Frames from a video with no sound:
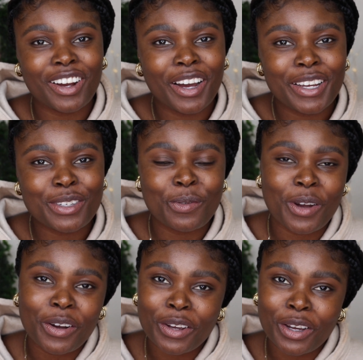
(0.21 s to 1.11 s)
guys,
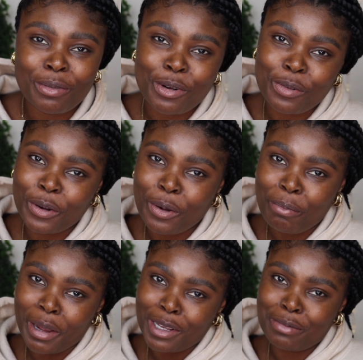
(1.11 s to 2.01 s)
welcome
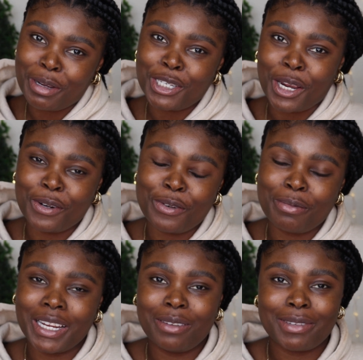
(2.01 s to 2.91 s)
back to my channel. My
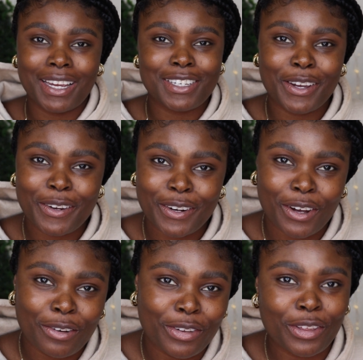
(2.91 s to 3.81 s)
name's
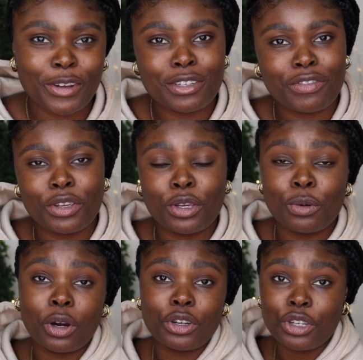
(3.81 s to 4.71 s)
Adiola for those of you who
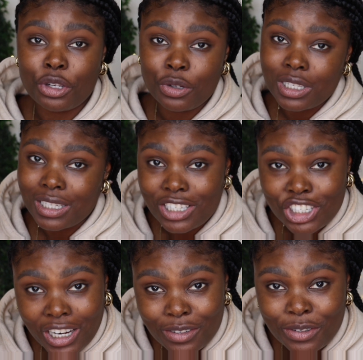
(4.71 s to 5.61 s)
are new to this
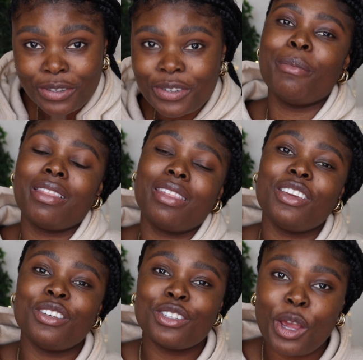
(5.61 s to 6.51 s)
channel, and
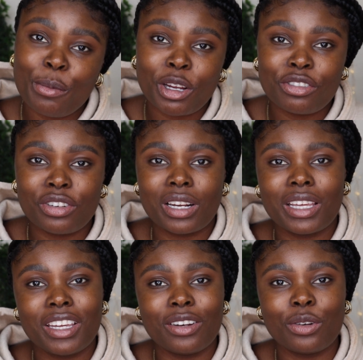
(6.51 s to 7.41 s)
thank you so much for
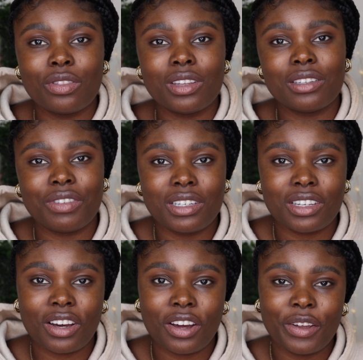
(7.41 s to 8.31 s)
clicking on this
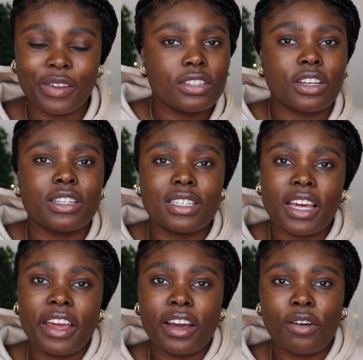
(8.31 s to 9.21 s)
video. So
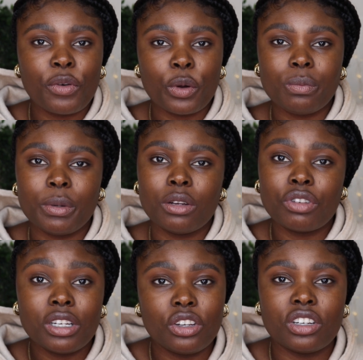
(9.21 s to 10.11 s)
today I thought it would be a
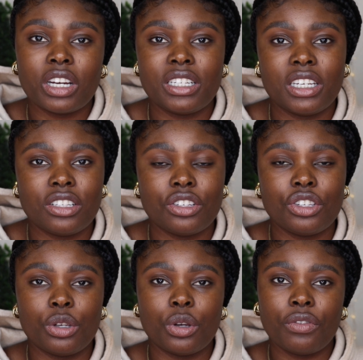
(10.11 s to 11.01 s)
really good idea to
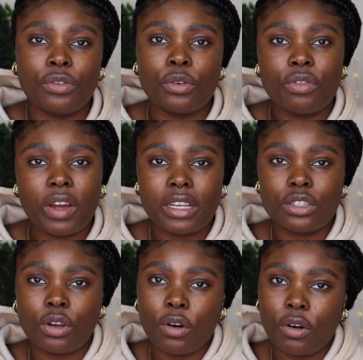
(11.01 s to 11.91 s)
do a full
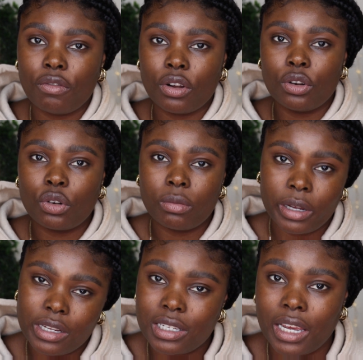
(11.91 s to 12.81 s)
face of Laura
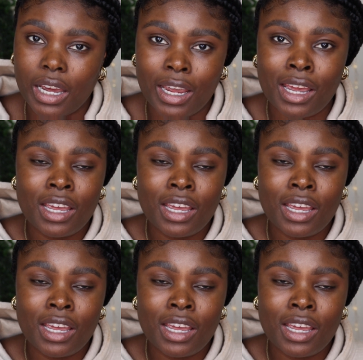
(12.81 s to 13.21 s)
Mercier.